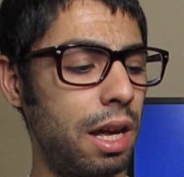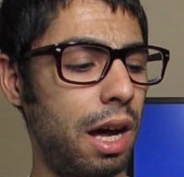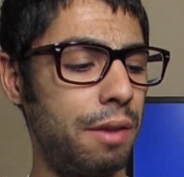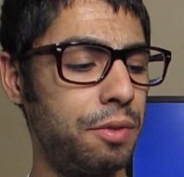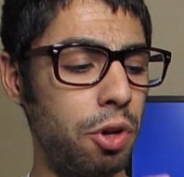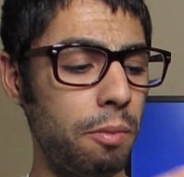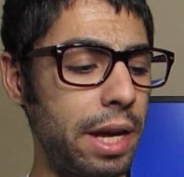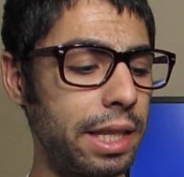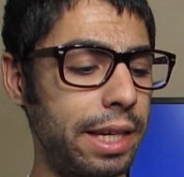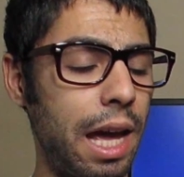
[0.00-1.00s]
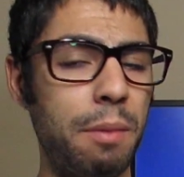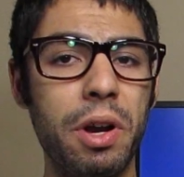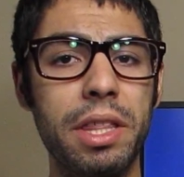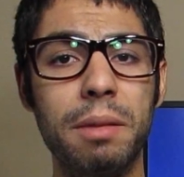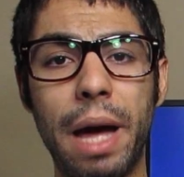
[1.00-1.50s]
If you don't mind the
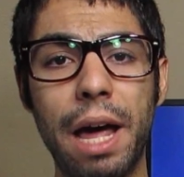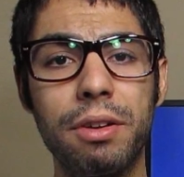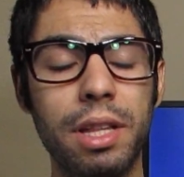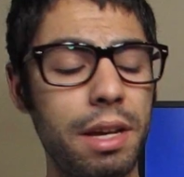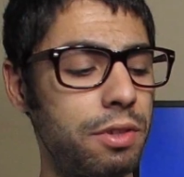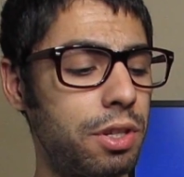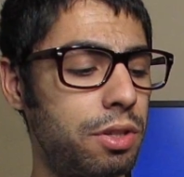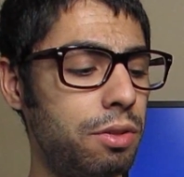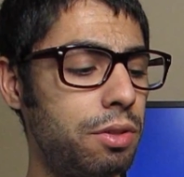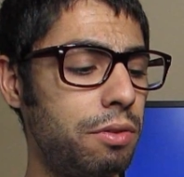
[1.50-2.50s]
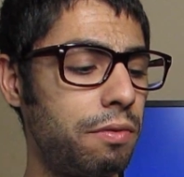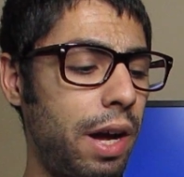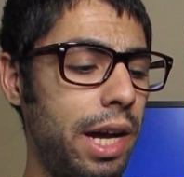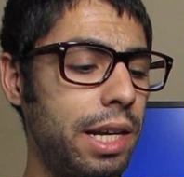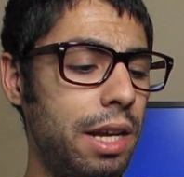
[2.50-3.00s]
camera and the battery life just suits you
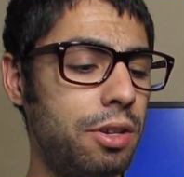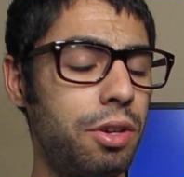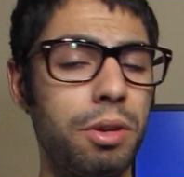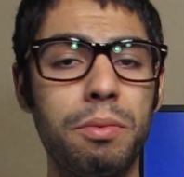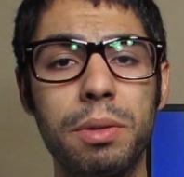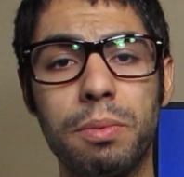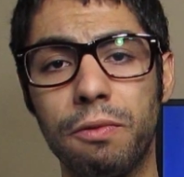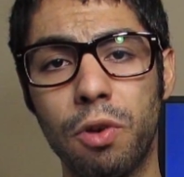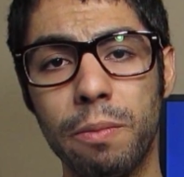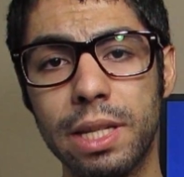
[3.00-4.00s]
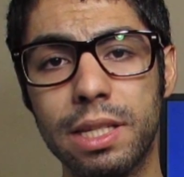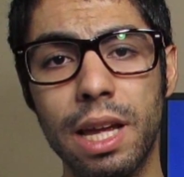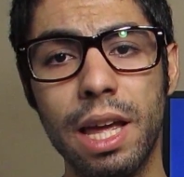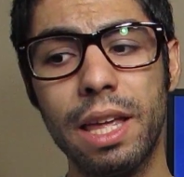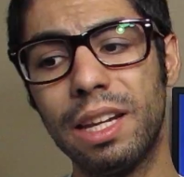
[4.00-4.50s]
fine and you're good with the performance,
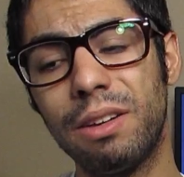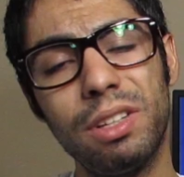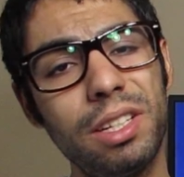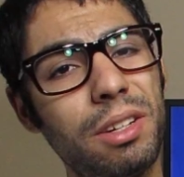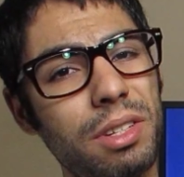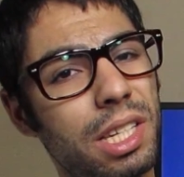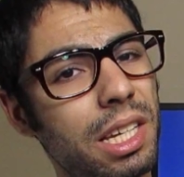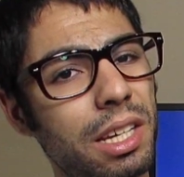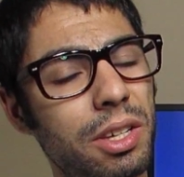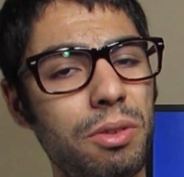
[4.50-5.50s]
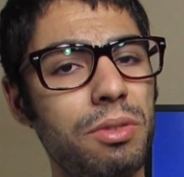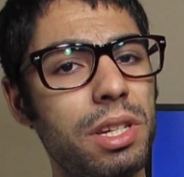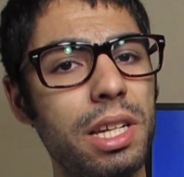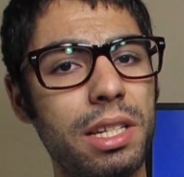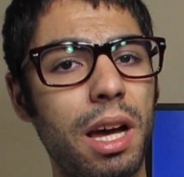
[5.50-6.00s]
then I really don't see a huge
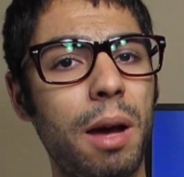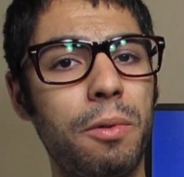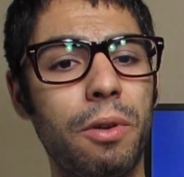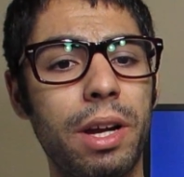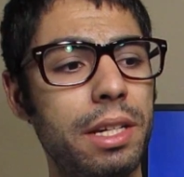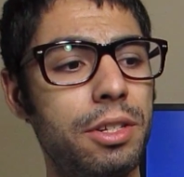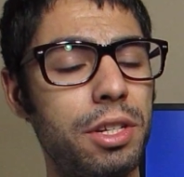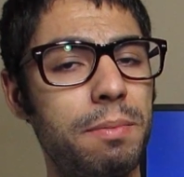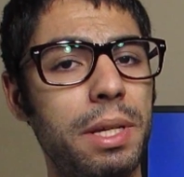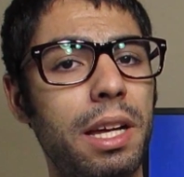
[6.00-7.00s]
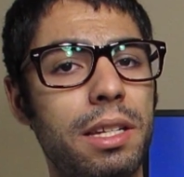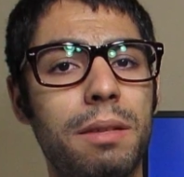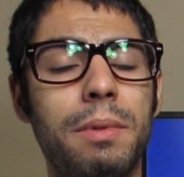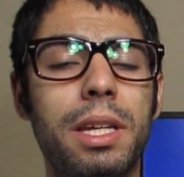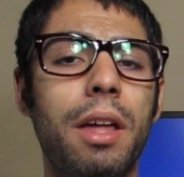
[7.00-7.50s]
need to upgrade just because
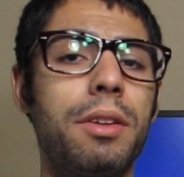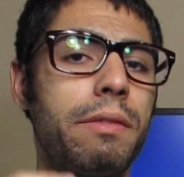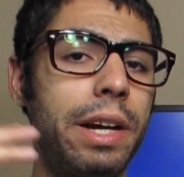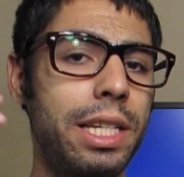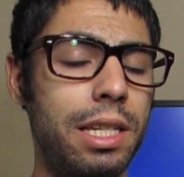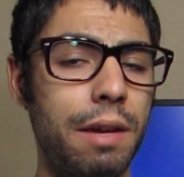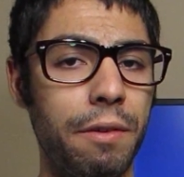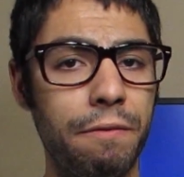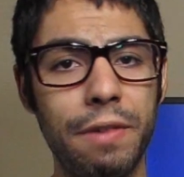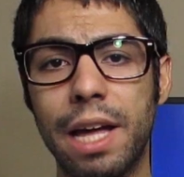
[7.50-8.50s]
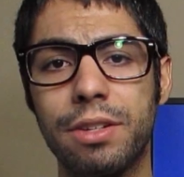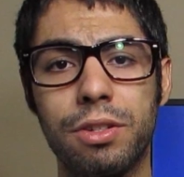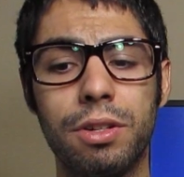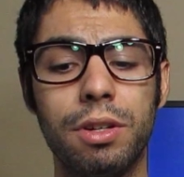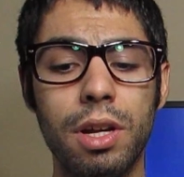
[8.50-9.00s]
some of the other devices have a
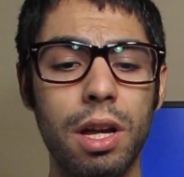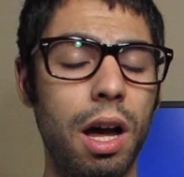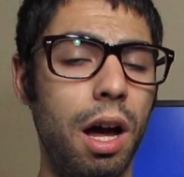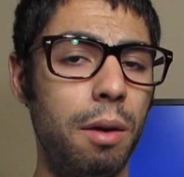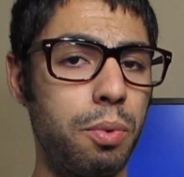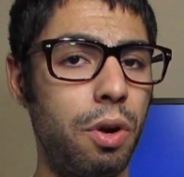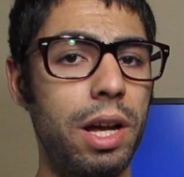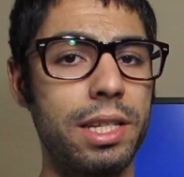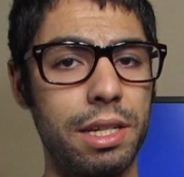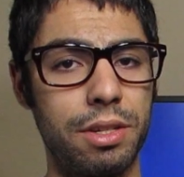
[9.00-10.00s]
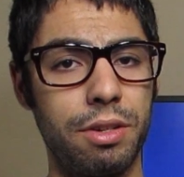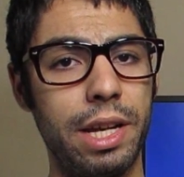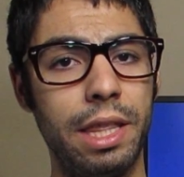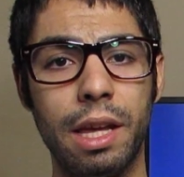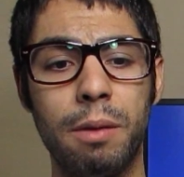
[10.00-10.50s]
faster processor
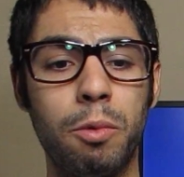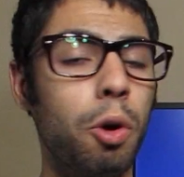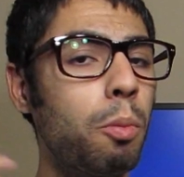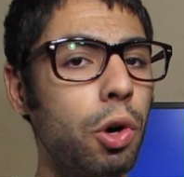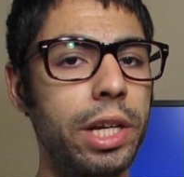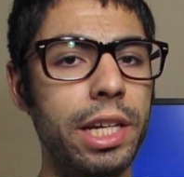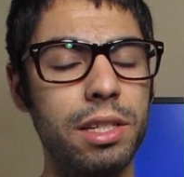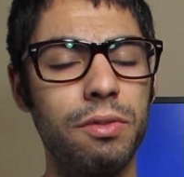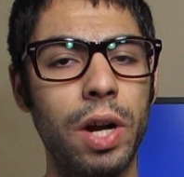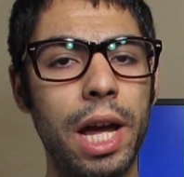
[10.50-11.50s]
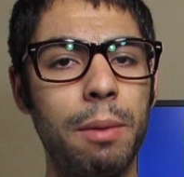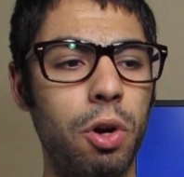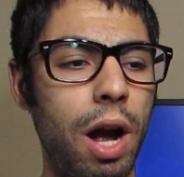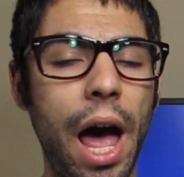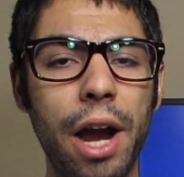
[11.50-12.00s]
in them, or more gigs of RAM,
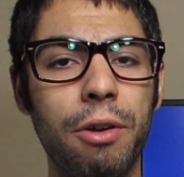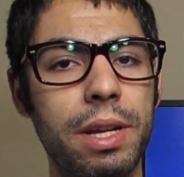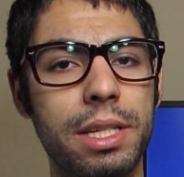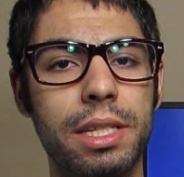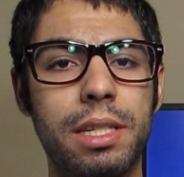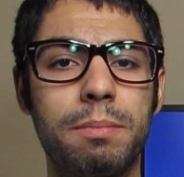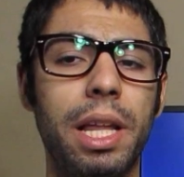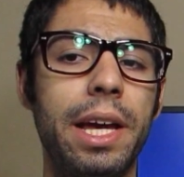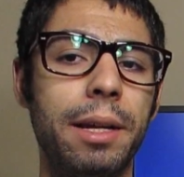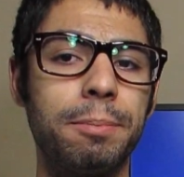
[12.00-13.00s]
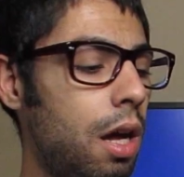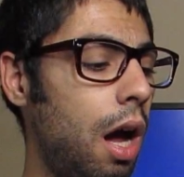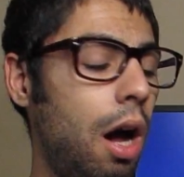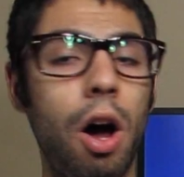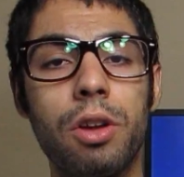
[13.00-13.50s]
or a higher res display.
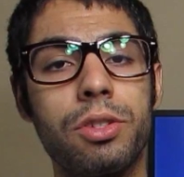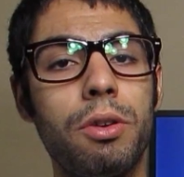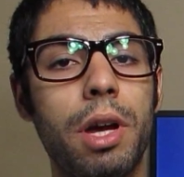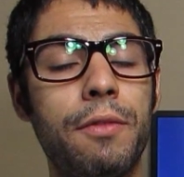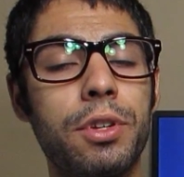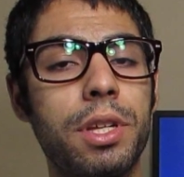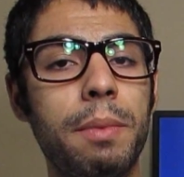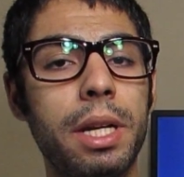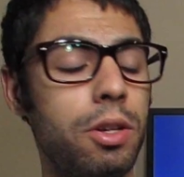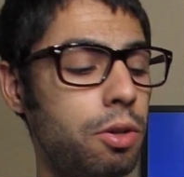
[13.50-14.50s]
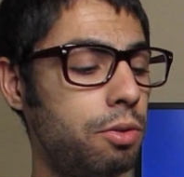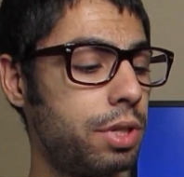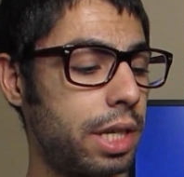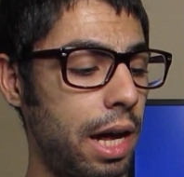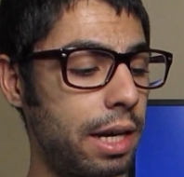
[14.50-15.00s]
Also, if you're somebody
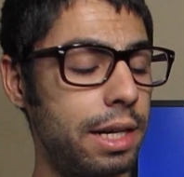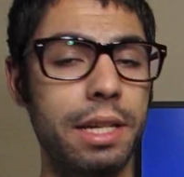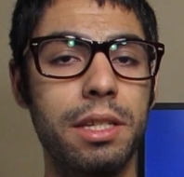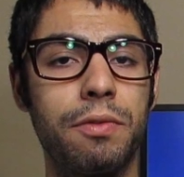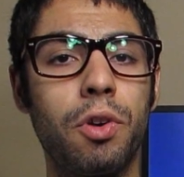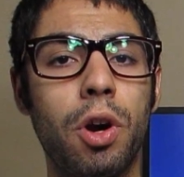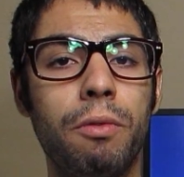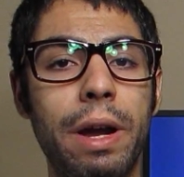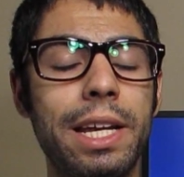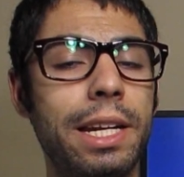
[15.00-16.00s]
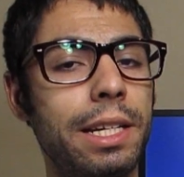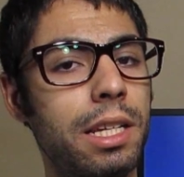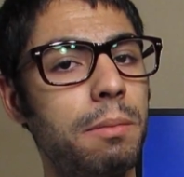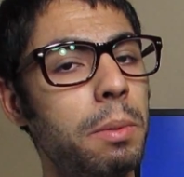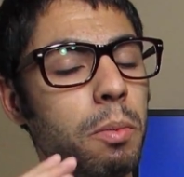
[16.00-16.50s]
who's got a Nexus 4 already and it's
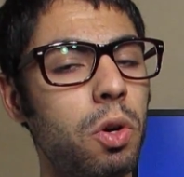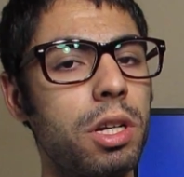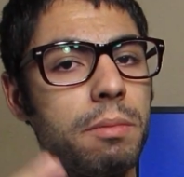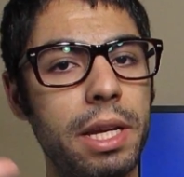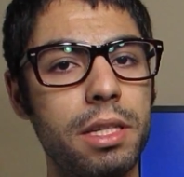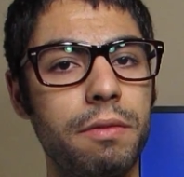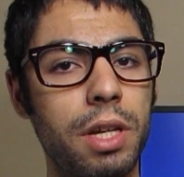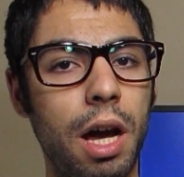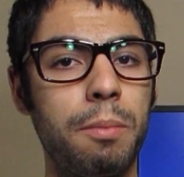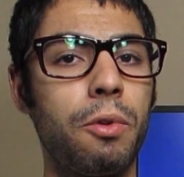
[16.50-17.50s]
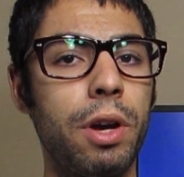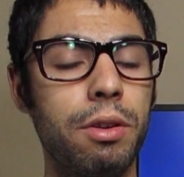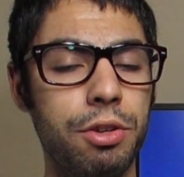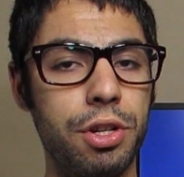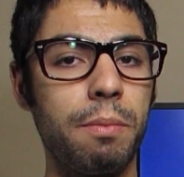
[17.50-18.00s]
going to be more expensive to upgrade
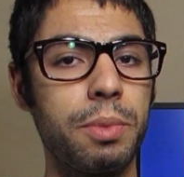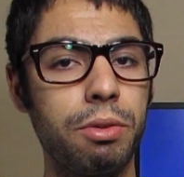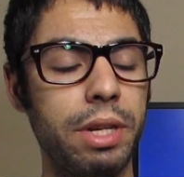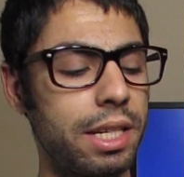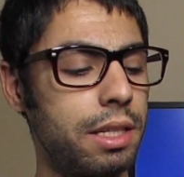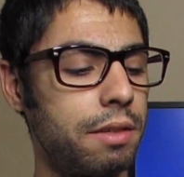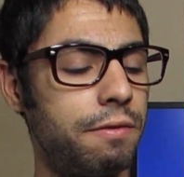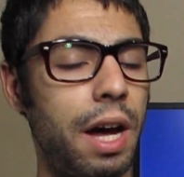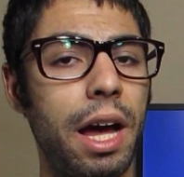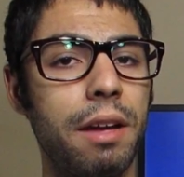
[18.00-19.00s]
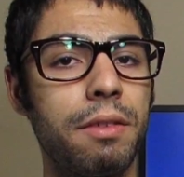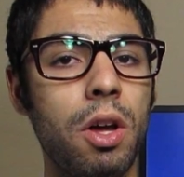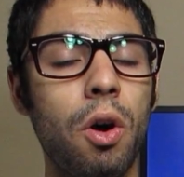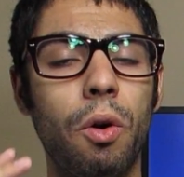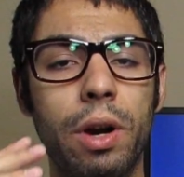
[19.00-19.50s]
or jump to a Nexus 5
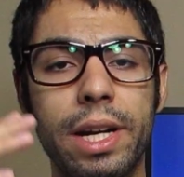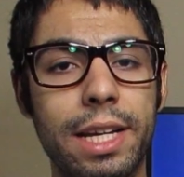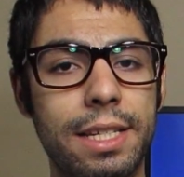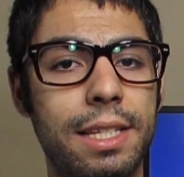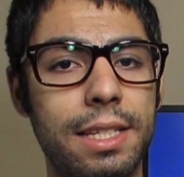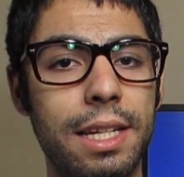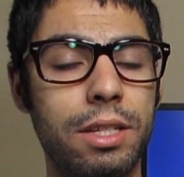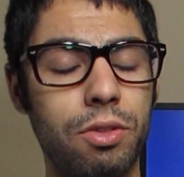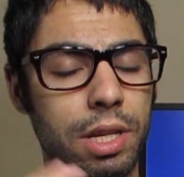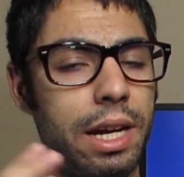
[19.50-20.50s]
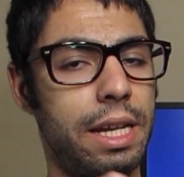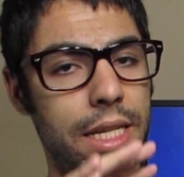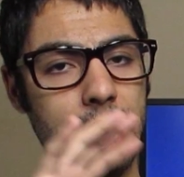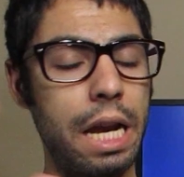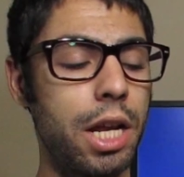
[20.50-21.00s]
or a Nexus 6, or like I
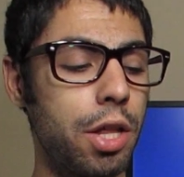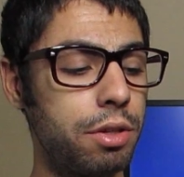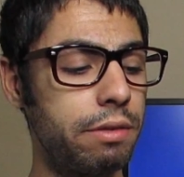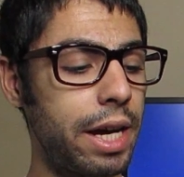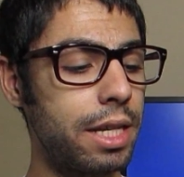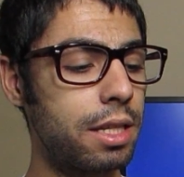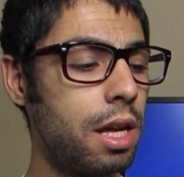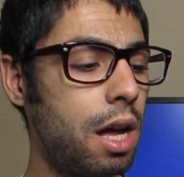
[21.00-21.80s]
said, any other device,